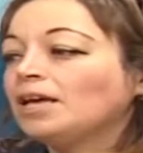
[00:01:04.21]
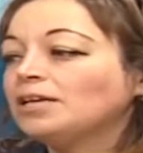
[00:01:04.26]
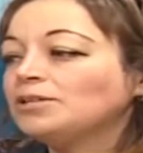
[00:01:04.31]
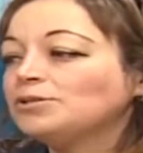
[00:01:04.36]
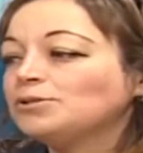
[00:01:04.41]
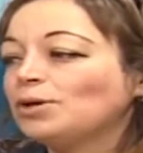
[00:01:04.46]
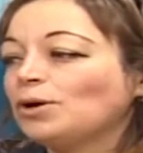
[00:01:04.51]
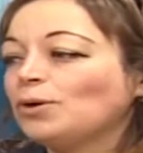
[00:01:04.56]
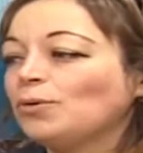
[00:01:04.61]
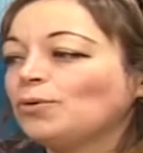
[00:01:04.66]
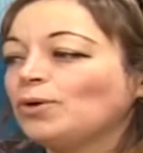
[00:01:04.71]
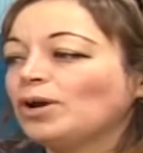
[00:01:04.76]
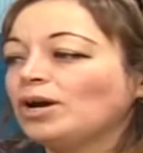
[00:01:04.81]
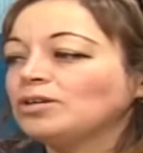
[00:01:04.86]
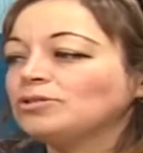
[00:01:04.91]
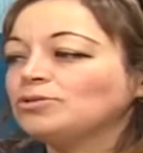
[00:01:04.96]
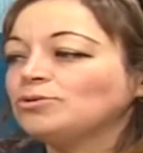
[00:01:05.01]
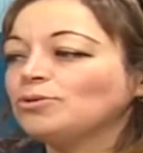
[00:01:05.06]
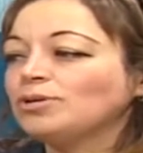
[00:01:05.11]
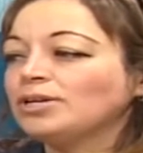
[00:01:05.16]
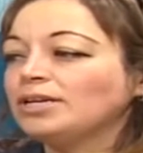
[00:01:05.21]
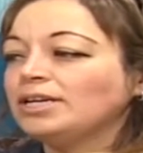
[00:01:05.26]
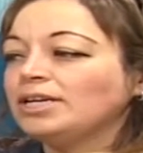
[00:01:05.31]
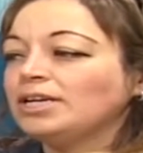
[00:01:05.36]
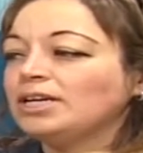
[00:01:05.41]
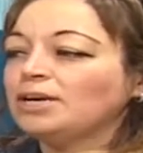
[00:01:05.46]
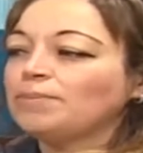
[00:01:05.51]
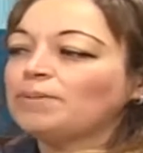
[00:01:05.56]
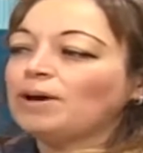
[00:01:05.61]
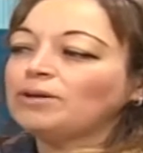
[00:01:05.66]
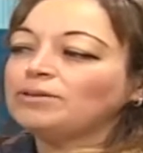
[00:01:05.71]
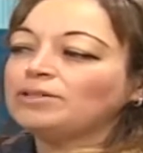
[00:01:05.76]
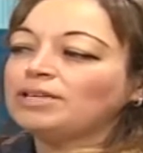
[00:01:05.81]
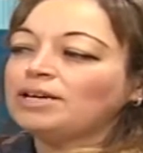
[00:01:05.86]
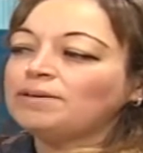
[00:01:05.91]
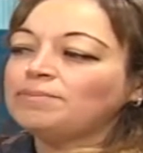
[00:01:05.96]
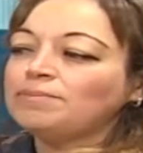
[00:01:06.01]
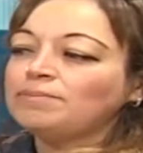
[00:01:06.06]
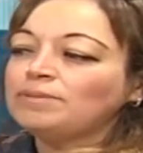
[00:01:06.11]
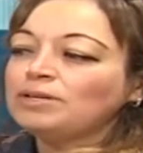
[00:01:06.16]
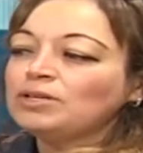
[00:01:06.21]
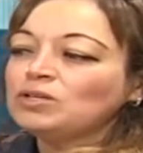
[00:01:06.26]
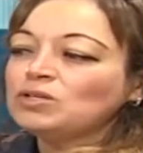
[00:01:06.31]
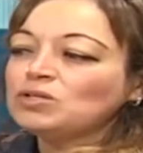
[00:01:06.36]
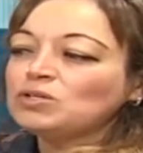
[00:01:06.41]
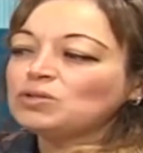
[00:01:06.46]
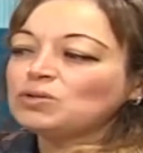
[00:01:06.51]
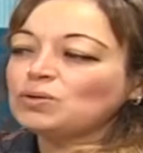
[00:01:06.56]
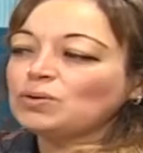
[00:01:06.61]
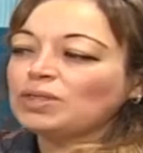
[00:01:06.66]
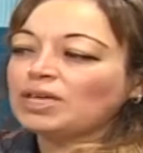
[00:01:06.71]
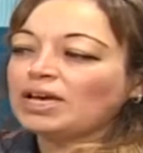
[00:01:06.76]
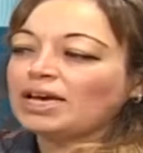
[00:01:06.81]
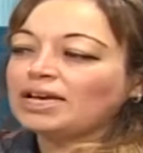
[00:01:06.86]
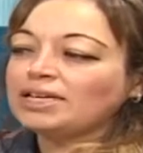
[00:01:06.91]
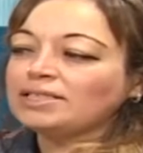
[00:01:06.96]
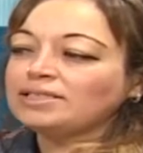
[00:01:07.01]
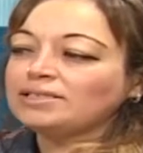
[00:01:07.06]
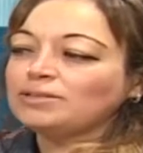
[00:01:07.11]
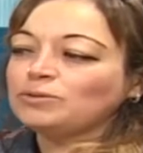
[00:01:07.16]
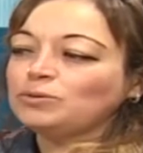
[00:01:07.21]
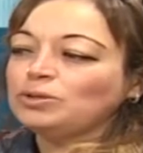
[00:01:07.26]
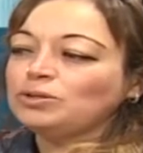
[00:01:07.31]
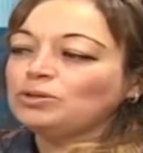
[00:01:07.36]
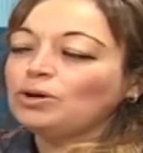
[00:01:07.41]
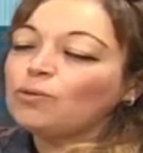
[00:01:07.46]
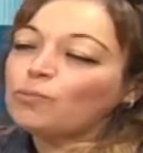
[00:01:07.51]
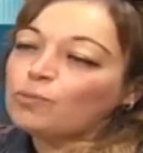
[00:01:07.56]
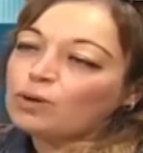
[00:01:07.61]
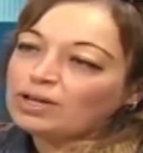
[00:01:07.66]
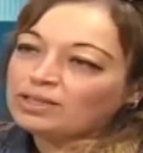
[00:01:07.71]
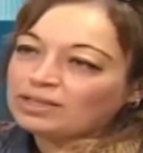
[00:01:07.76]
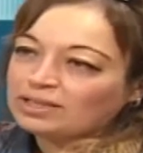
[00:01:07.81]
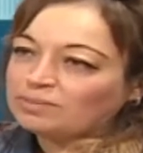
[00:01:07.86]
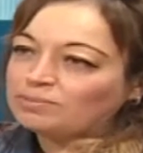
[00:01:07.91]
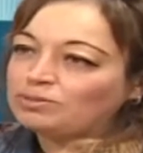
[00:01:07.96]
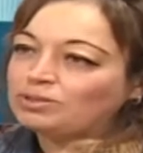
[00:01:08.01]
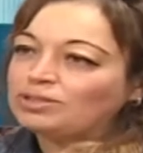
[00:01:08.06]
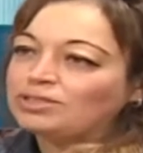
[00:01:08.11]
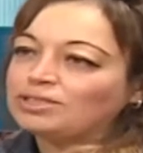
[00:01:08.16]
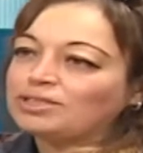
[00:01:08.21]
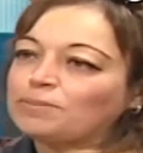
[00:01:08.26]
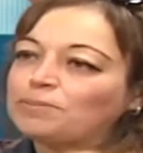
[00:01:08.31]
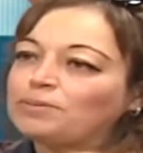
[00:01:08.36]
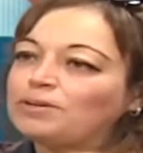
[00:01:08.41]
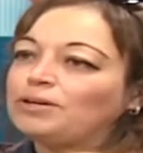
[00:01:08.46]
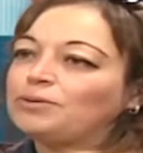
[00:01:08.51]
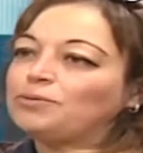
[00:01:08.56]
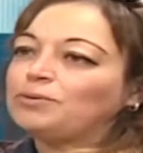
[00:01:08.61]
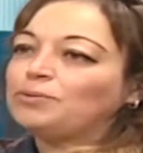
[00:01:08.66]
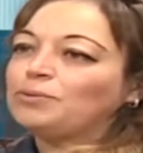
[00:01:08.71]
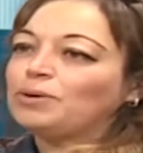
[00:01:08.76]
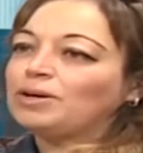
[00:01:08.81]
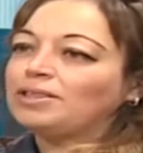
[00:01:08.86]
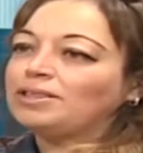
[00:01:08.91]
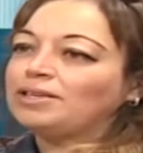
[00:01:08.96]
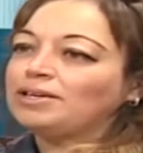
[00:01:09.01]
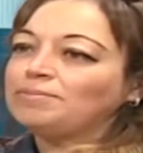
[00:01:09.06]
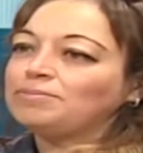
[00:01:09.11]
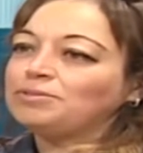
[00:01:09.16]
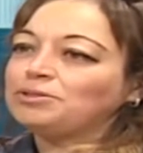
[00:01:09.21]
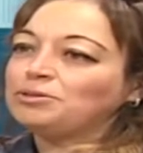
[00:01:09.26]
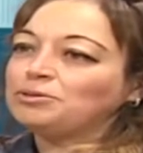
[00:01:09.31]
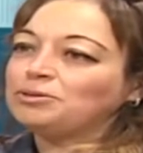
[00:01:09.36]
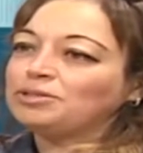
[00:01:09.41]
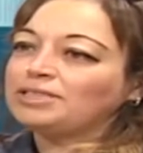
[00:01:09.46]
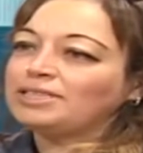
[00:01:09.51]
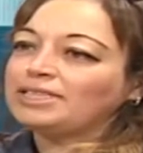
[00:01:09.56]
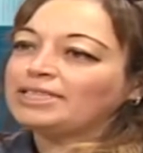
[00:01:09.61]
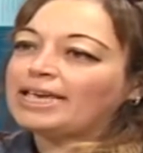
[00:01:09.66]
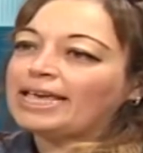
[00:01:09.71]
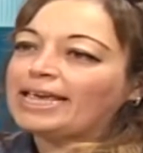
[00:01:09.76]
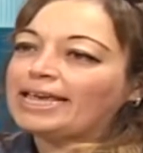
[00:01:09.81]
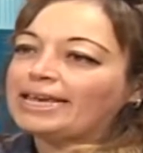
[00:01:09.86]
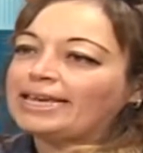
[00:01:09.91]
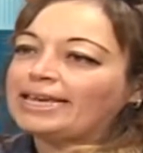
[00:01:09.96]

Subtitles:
So we are talking here about them so that we don't want them to disappear. We want them to stay.